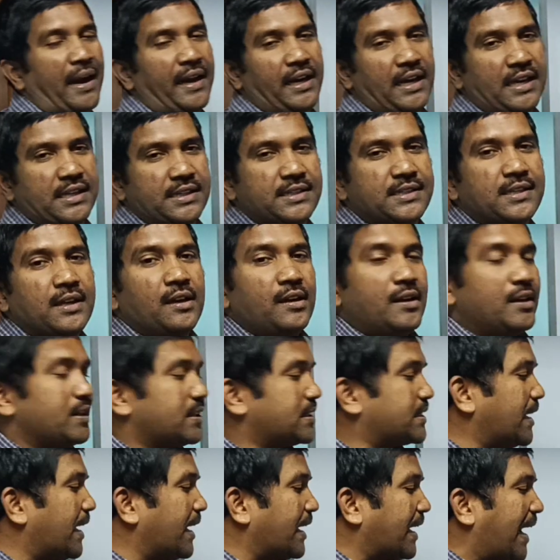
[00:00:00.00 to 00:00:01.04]
minus
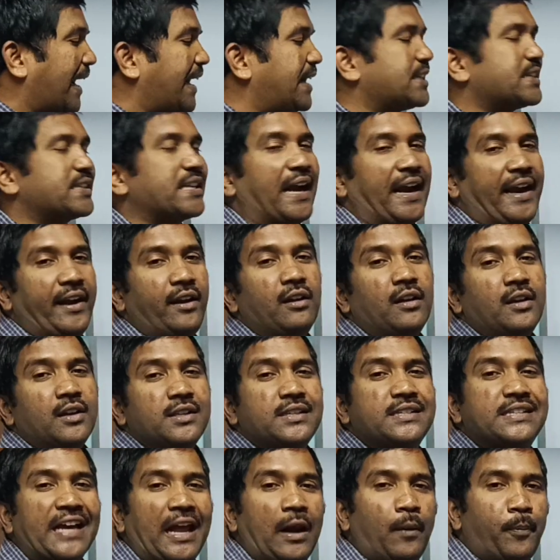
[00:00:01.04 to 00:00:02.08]
right
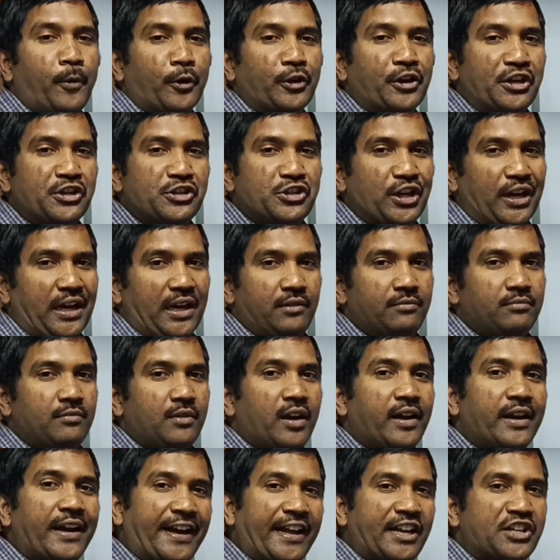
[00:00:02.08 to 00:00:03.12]
side cell potential,
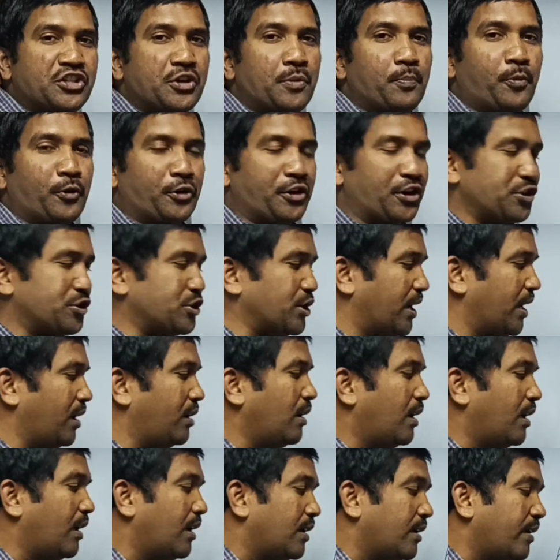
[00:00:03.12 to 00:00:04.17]
reduction
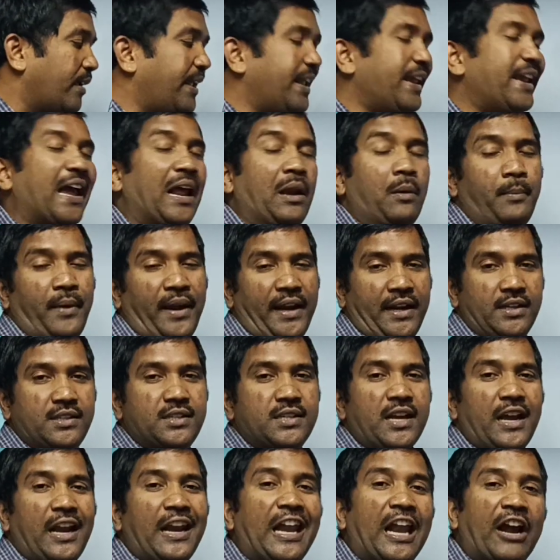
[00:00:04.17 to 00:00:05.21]
potential. EL
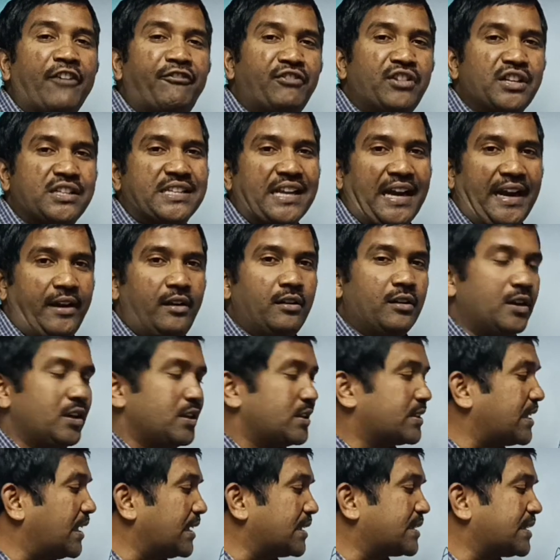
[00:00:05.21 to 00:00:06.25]
means left
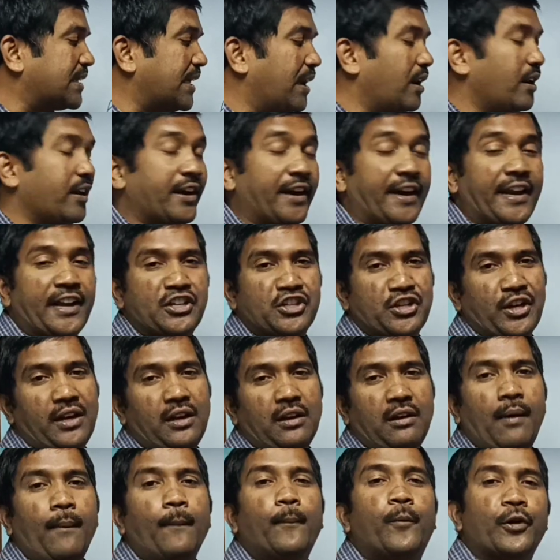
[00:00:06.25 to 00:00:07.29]
side cell
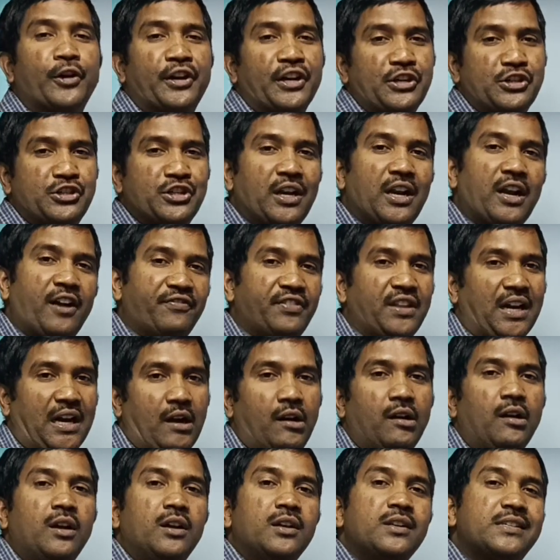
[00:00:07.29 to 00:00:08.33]
reduction potential of
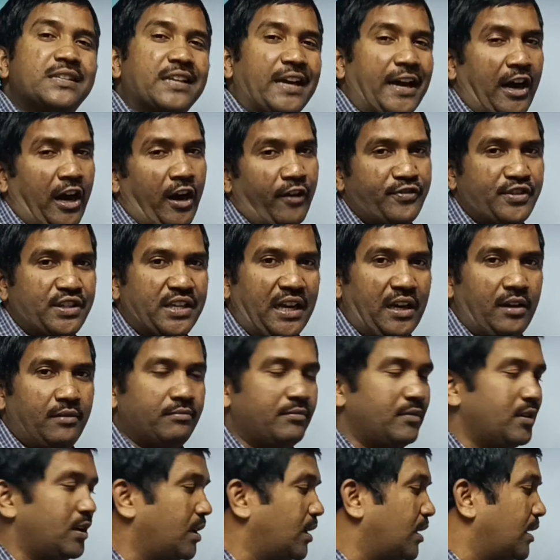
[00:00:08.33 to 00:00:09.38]
the
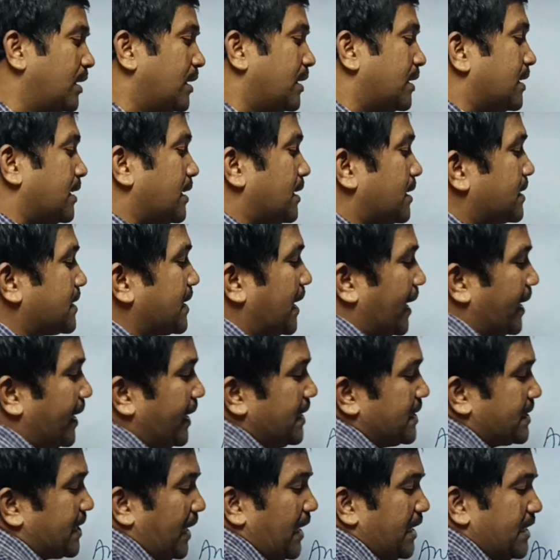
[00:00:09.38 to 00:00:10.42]
cell.
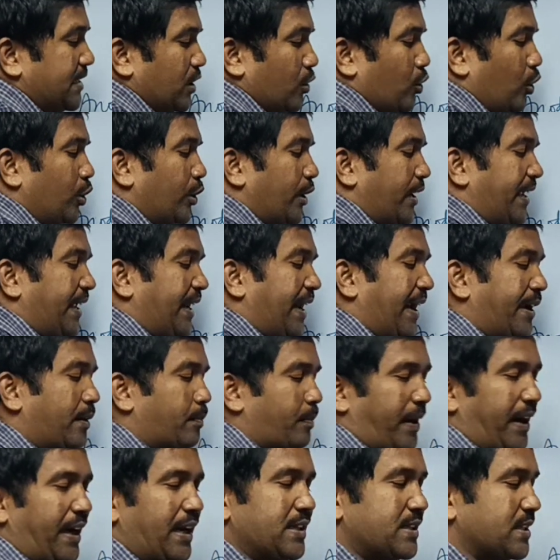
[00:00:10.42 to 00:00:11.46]
E cell is equal to E
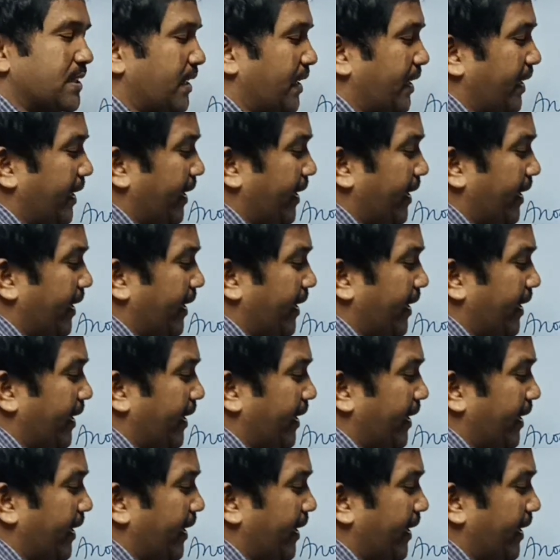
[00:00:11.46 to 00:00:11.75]
rate minus